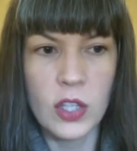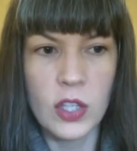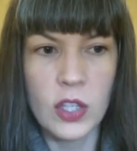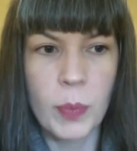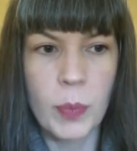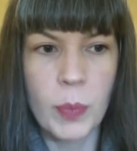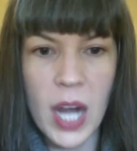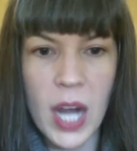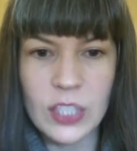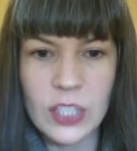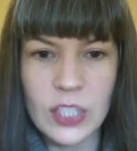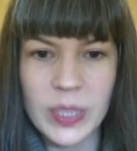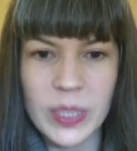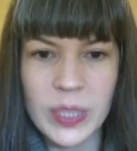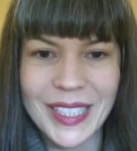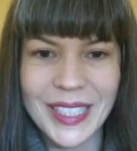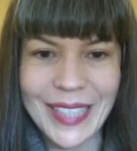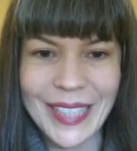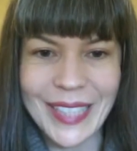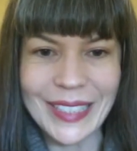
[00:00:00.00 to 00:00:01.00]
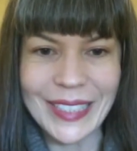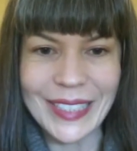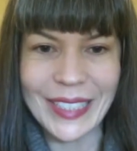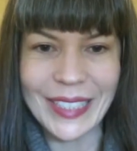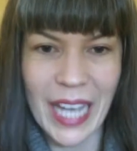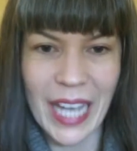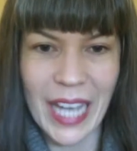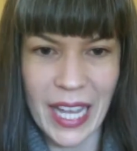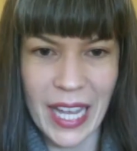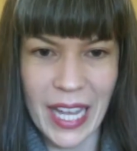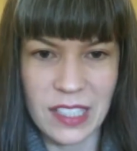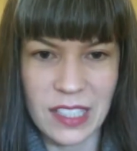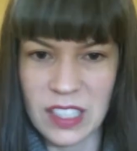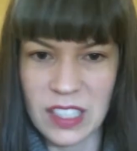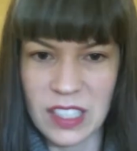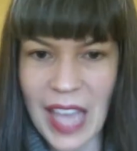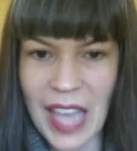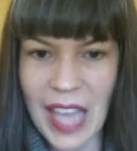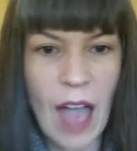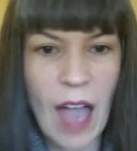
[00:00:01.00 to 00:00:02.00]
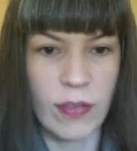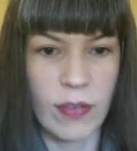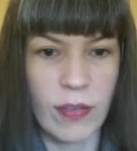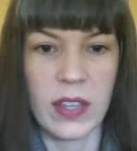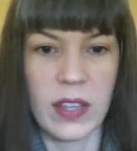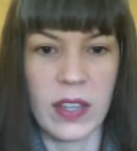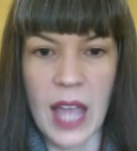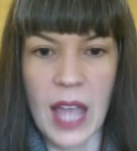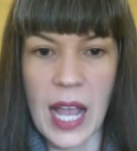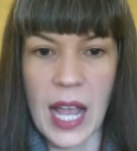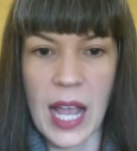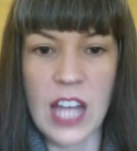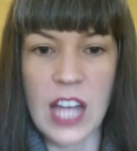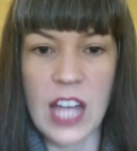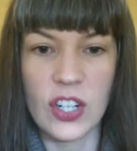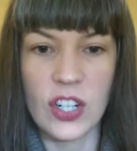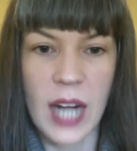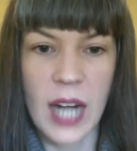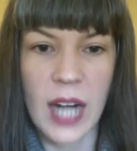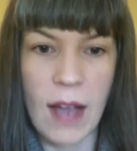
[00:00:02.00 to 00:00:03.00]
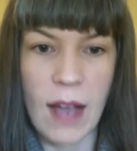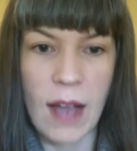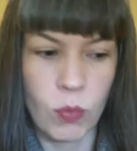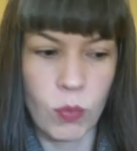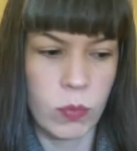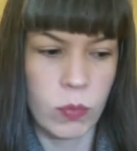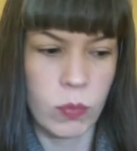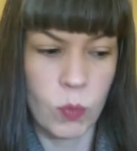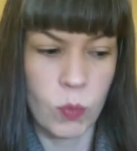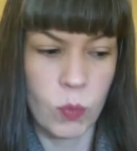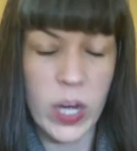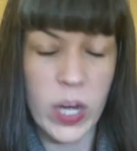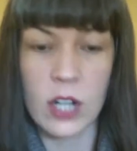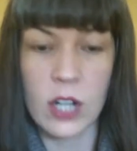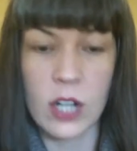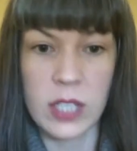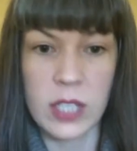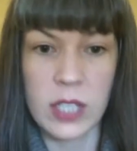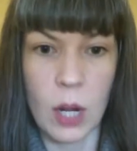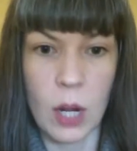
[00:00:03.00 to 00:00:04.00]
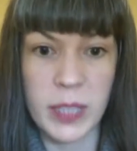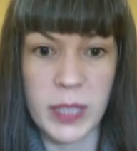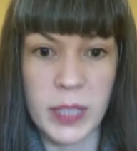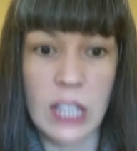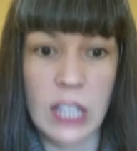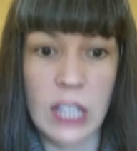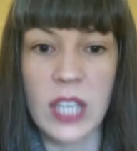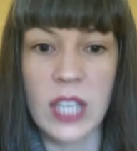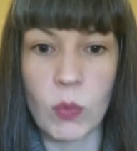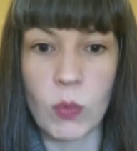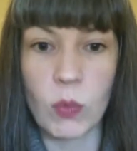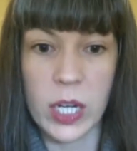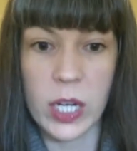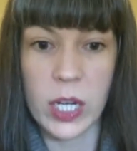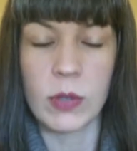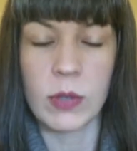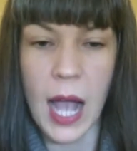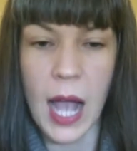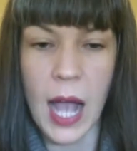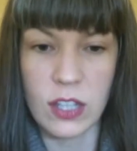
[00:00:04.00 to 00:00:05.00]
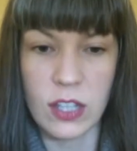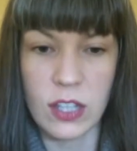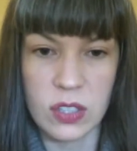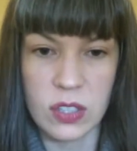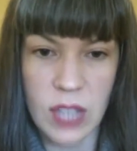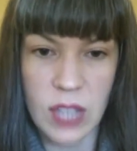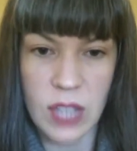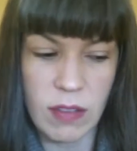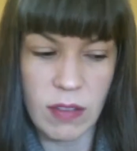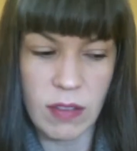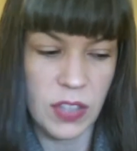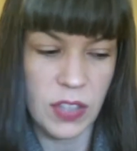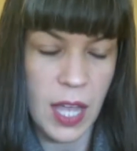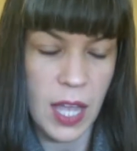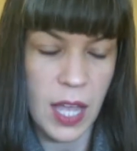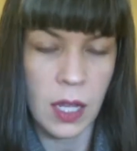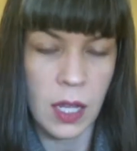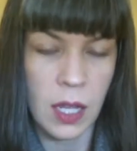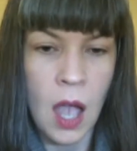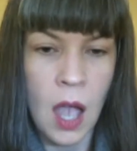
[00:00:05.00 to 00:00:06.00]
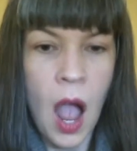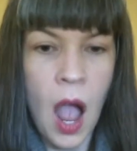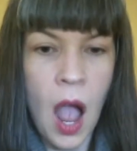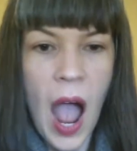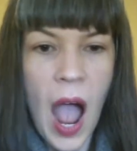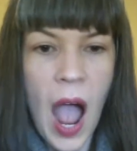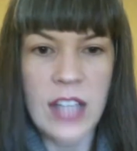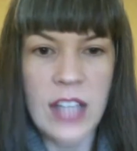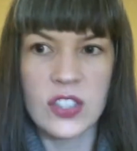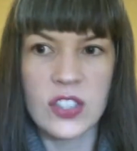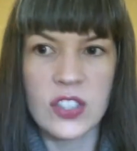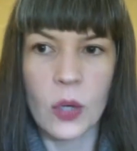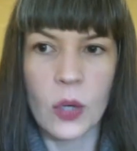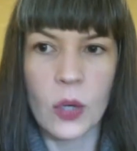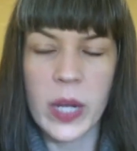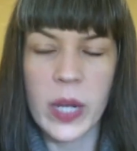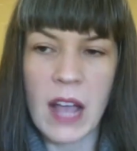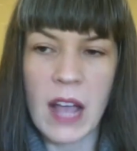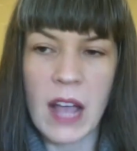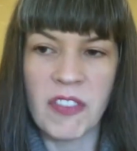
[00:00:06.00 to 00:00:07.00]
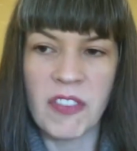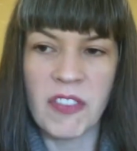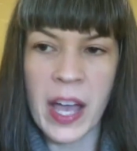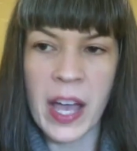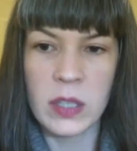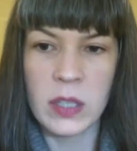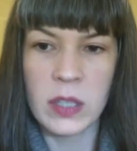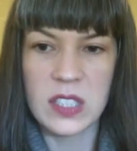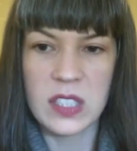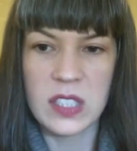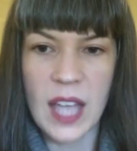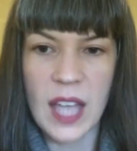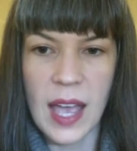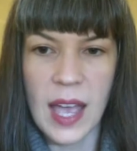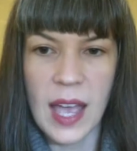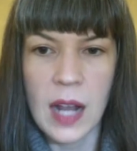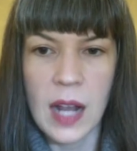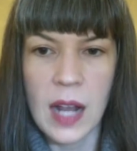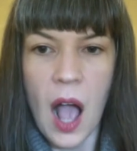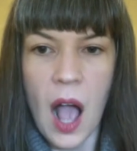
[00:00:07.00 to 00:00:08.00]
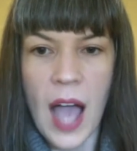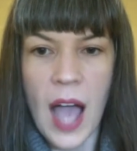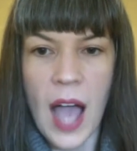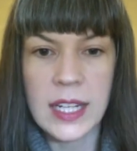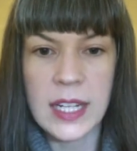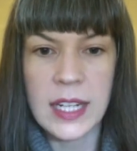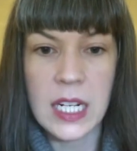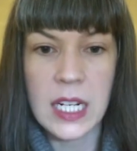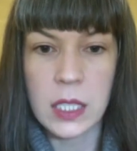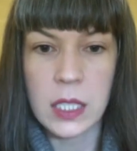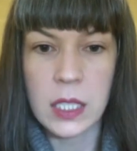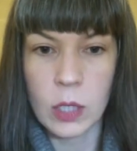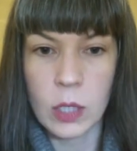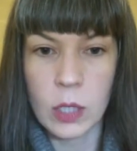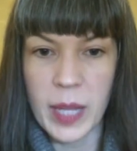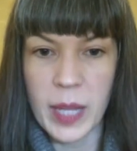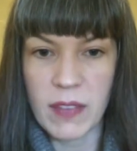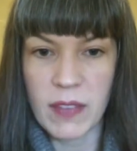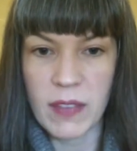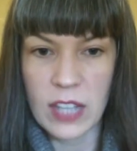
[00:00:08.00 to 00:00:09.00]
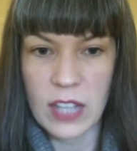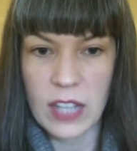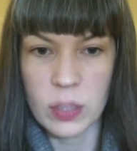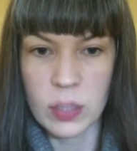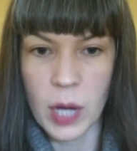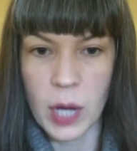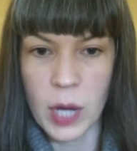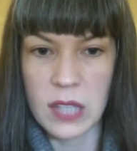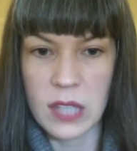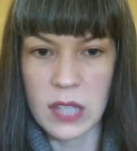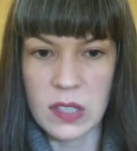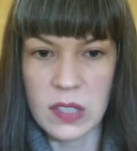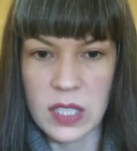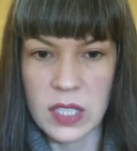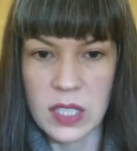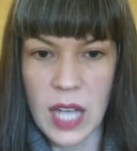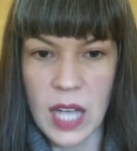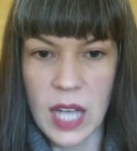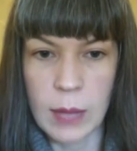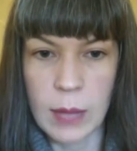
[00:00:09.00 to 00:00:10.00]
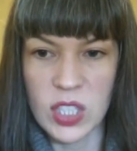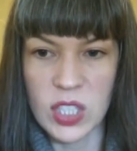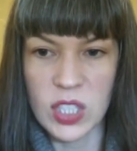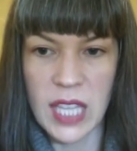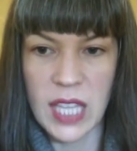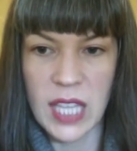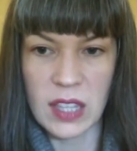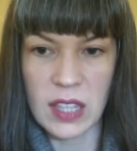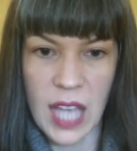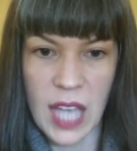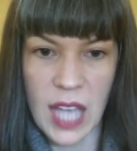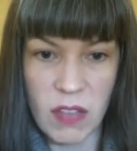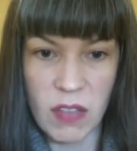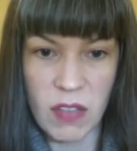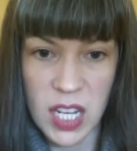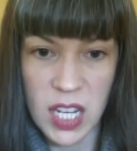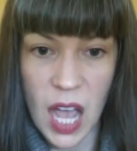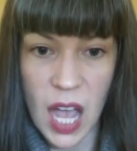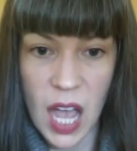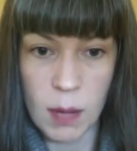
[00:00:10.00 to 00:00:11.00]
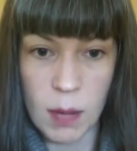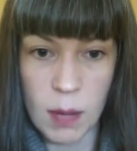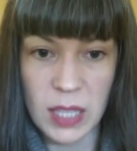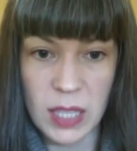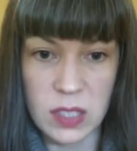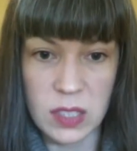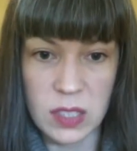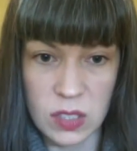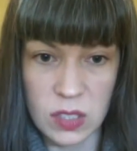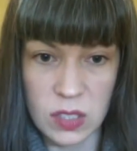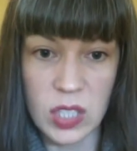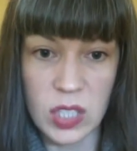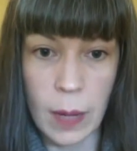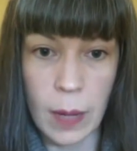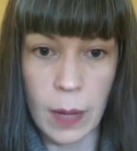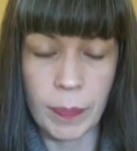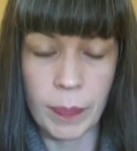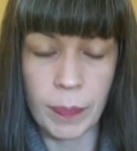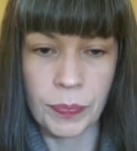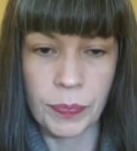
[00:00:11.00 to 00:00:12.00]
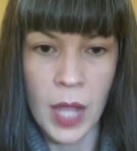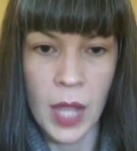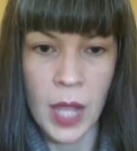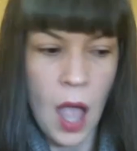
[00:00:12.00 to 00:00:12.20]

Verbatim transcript: Your body's really sensitized to everything, and you're going to have weird, you know, potentially have weird reactions to everything. And so what I found is that I need a little bit of extra processing time to get the caffeine out of my system.